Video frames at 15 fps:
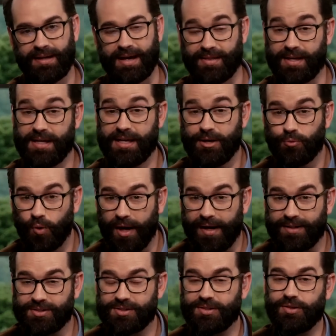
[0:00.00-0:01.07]
And then he
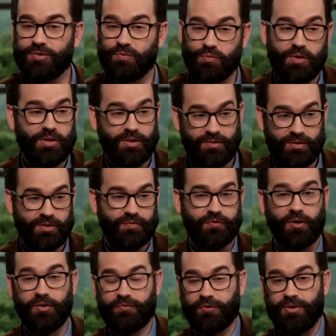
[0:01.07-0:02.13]
waits
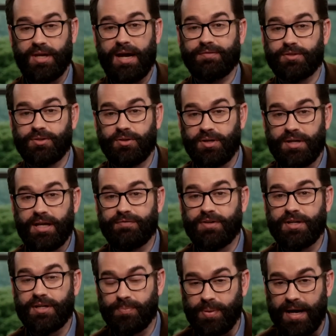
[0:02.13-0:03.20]
for the afternoon and
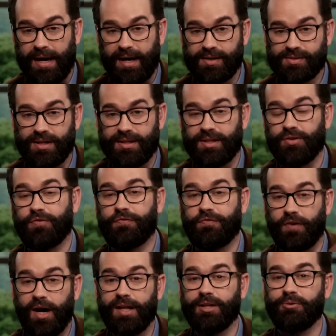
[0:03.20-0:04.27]
evening to pass, and then the
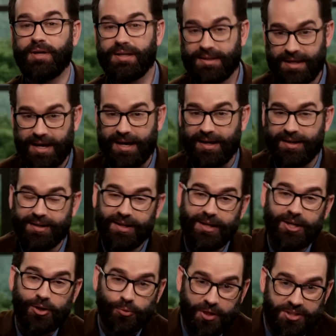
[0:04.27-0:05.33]
following day
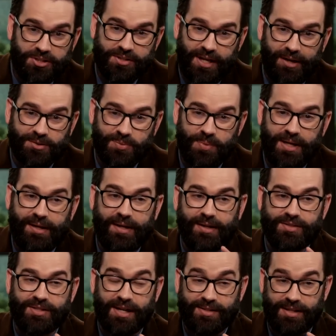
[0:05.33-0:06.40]
reaches out to me
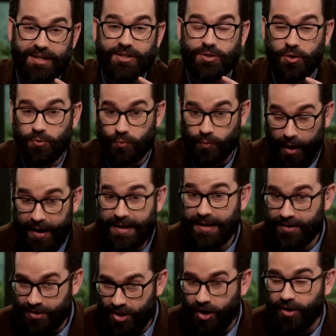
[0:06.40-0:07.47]
and says that he's
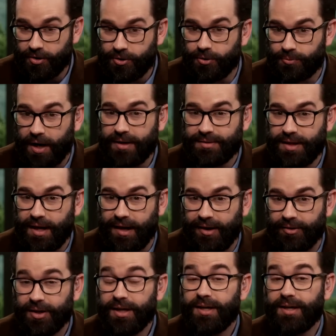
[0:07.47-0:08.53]
writing the article right
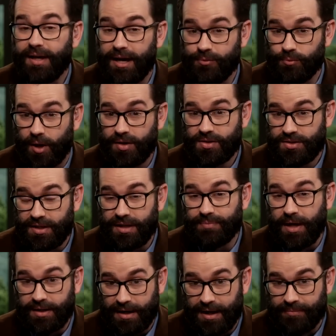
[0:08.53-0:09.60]
now and wants to get
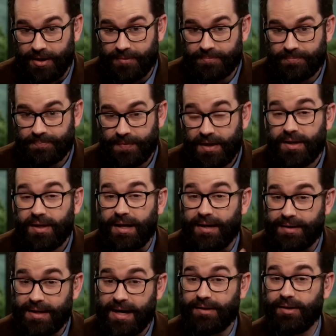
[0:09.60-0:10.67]
my comment.
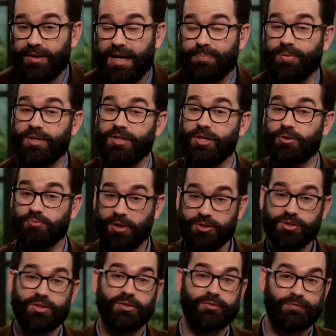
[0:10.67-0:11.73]
And not only that, but in the
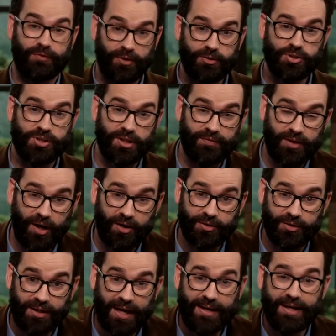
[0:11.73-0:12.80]
original version of the
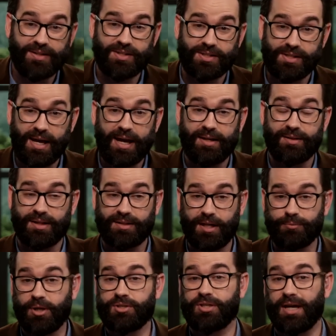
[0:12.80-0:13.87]
article, again, it said that
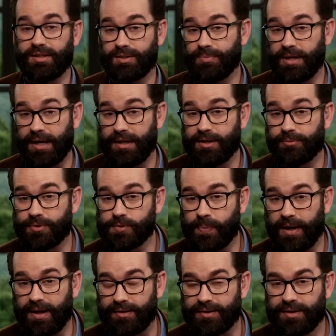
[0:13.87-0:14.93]
they reached out to me and I didn't
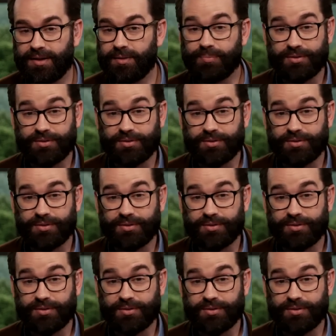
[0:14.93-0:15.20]
respond.